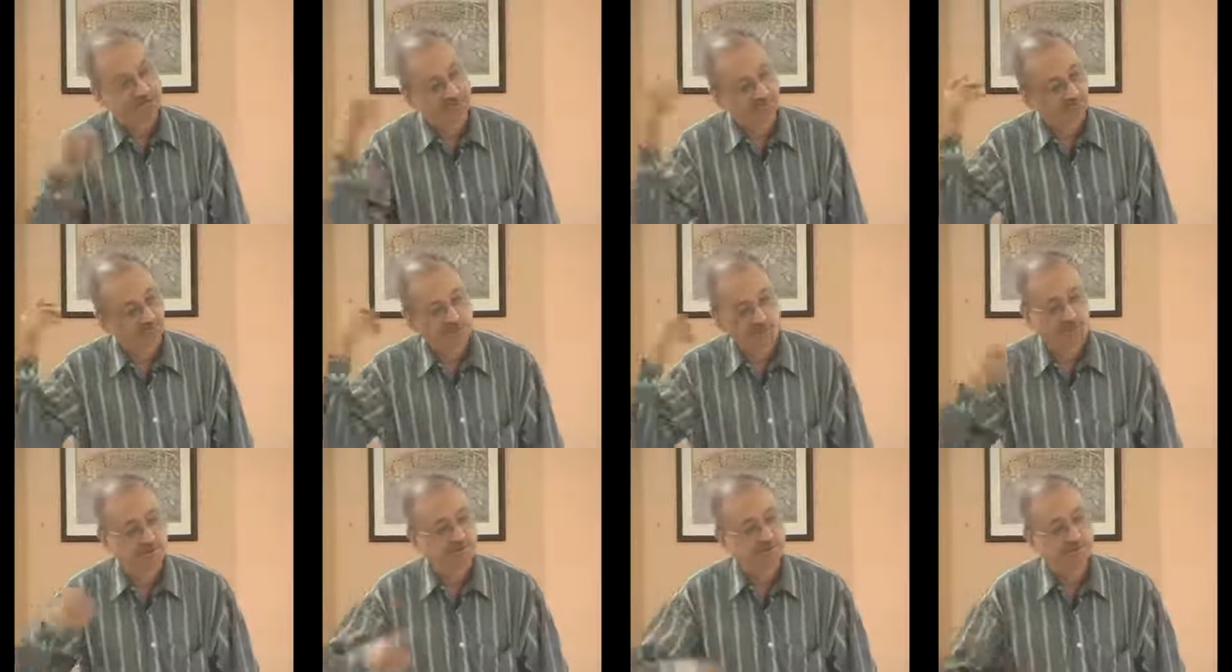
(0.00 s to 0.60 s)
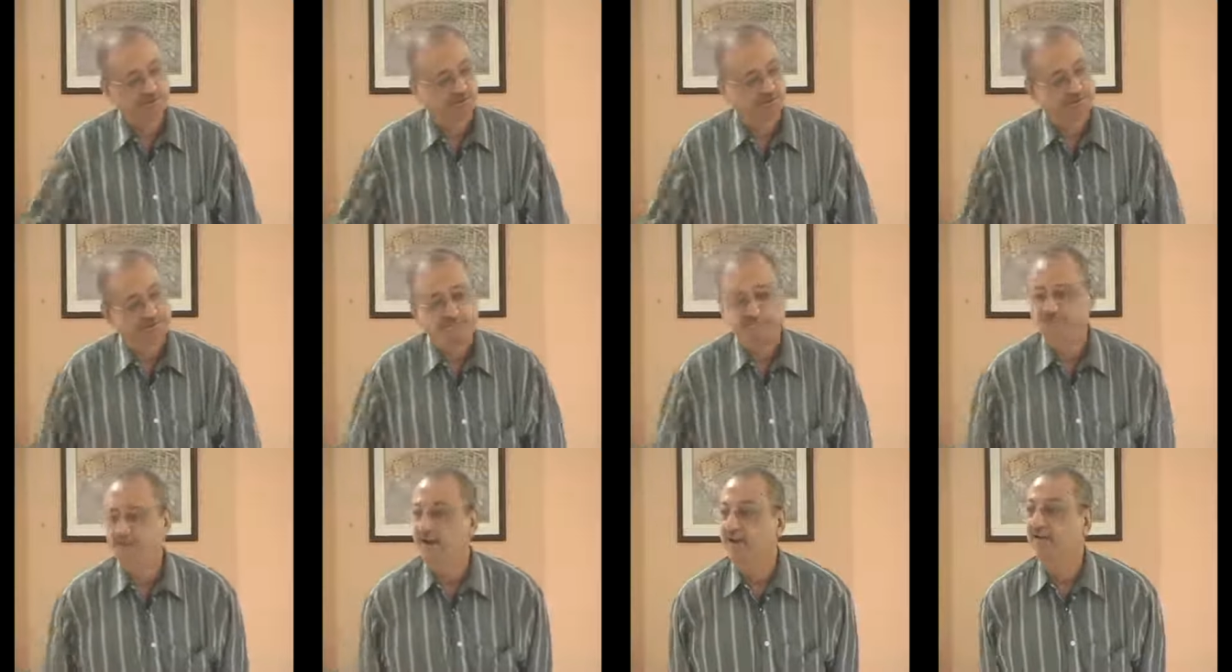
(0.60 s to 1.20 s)
Muhammad is
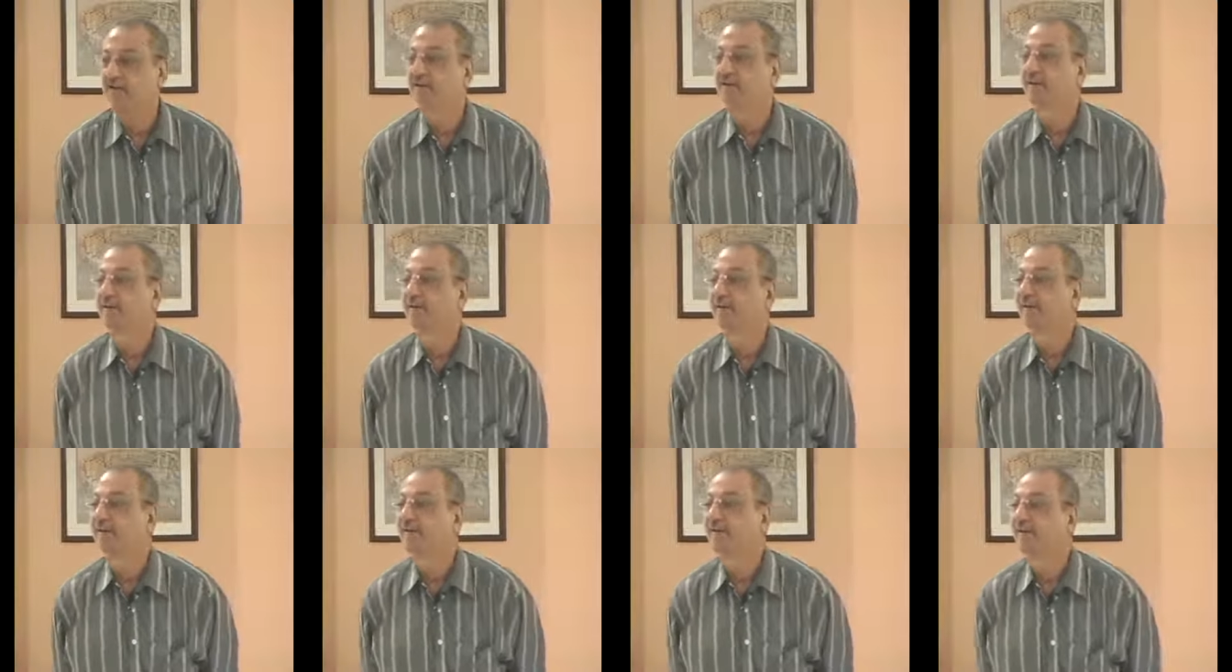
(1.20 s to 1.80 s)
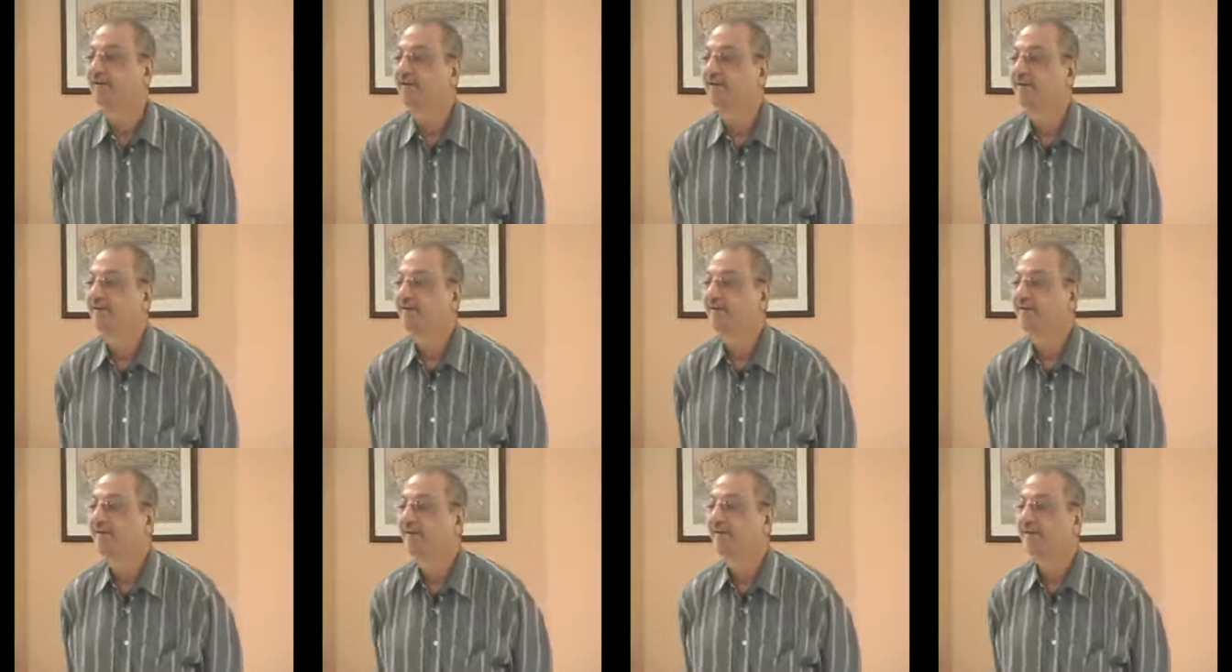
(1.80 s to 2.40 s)
definite.
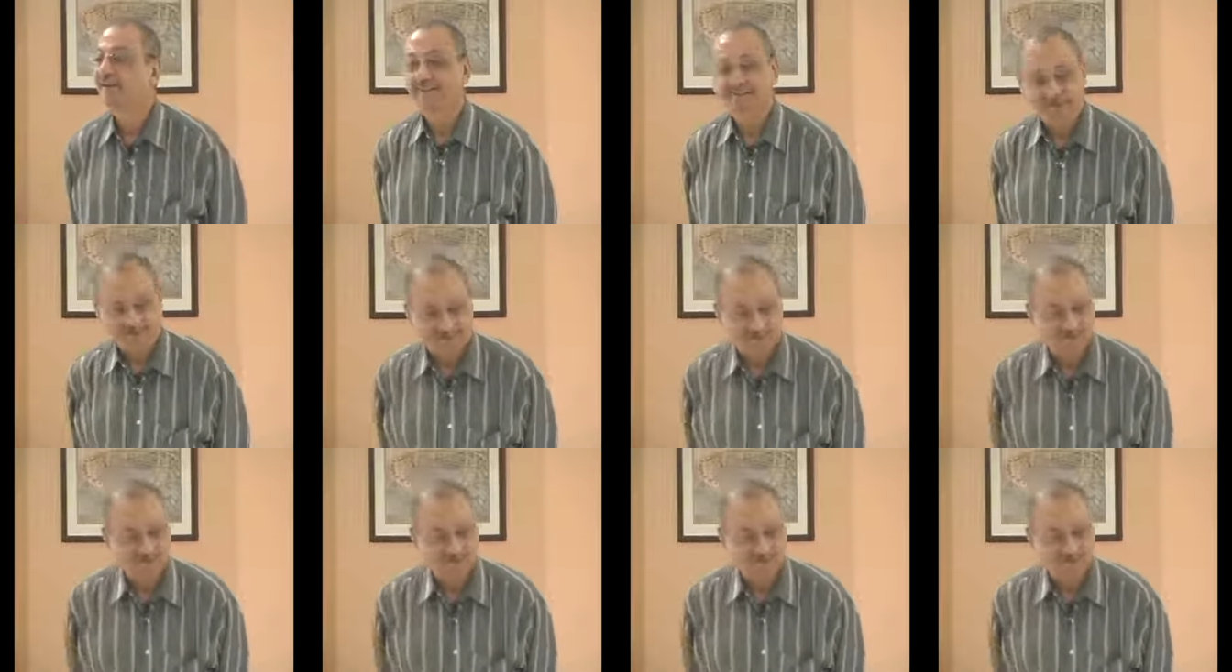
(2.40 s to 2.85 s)
Yes,